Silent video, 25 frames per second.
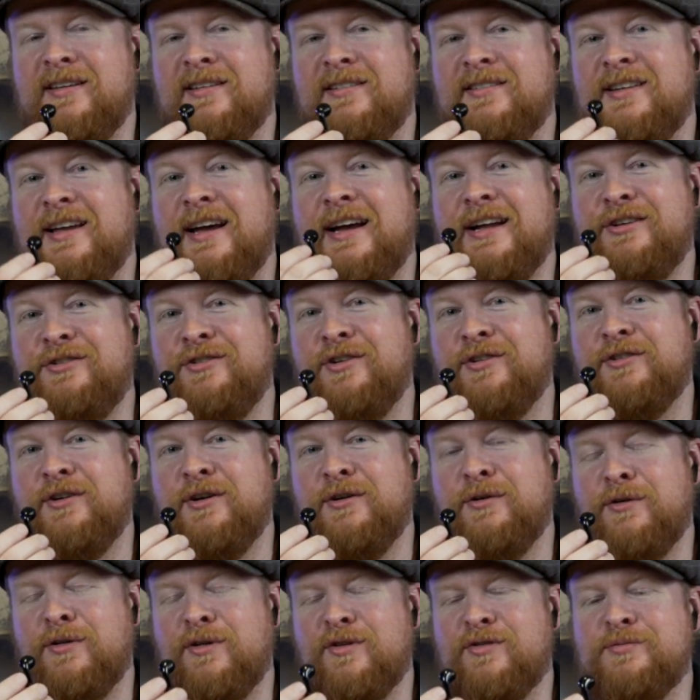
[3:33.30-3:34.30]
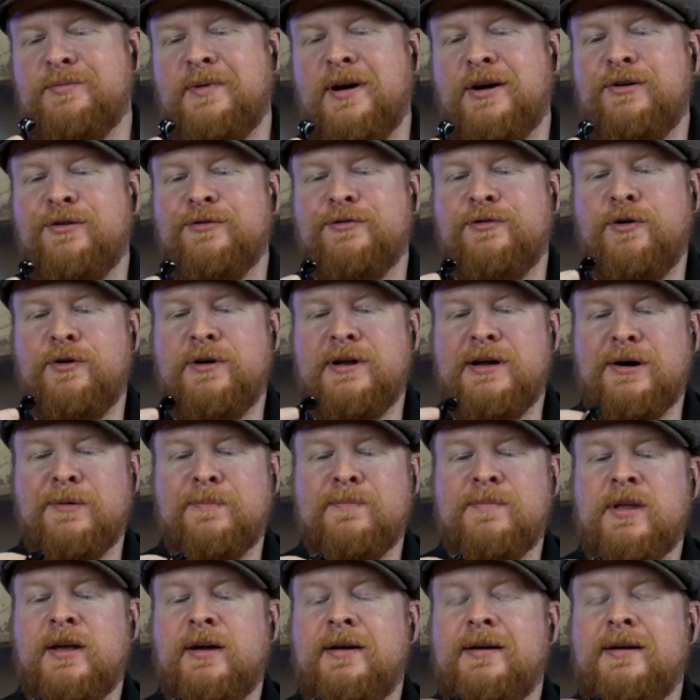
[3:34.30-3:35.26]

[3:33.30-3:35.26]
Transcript: the side just under this microphone here.